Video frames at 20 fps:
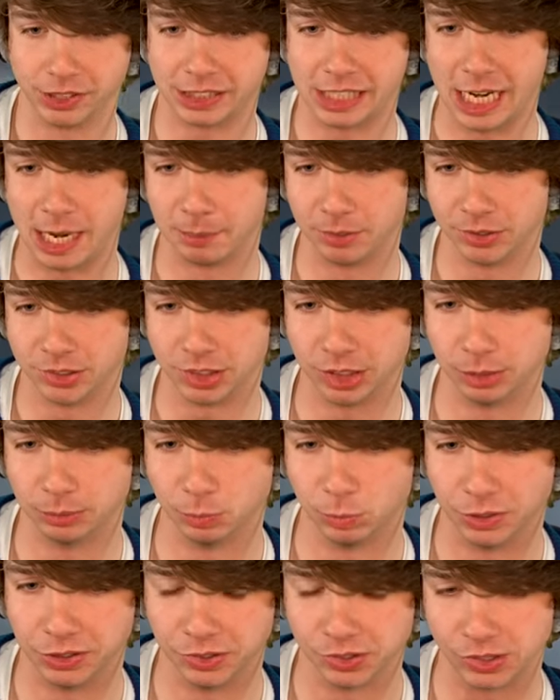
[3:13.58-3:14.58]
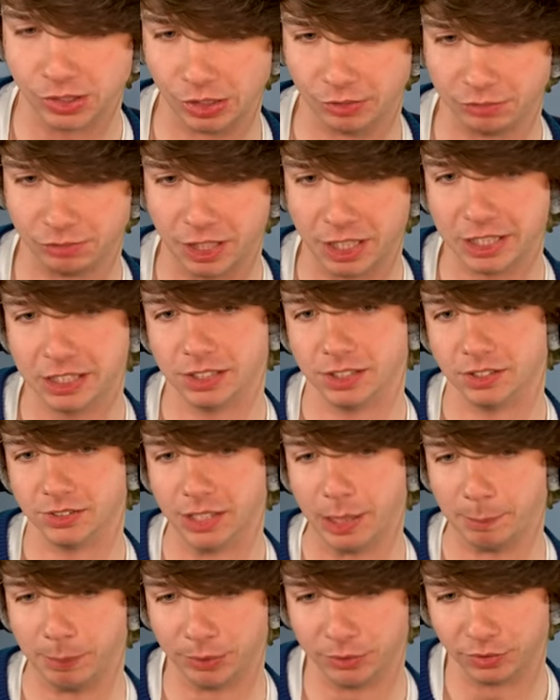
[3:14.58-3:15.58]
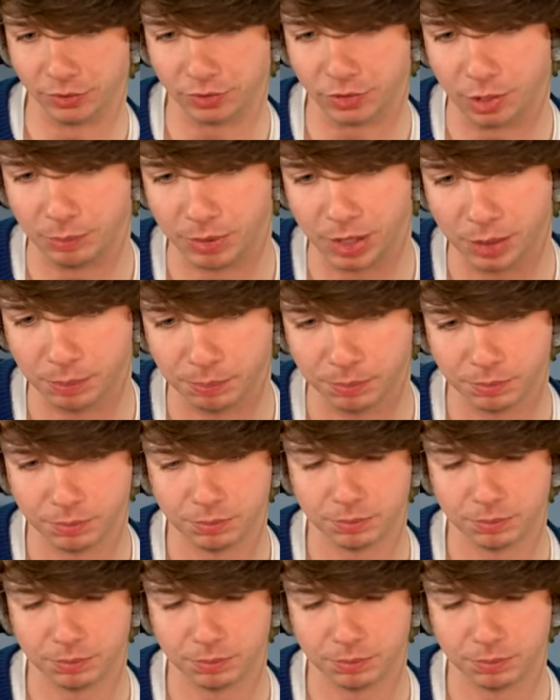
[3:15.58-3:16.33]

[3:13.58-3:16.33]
the camera team wins a fight. They put their thumb up.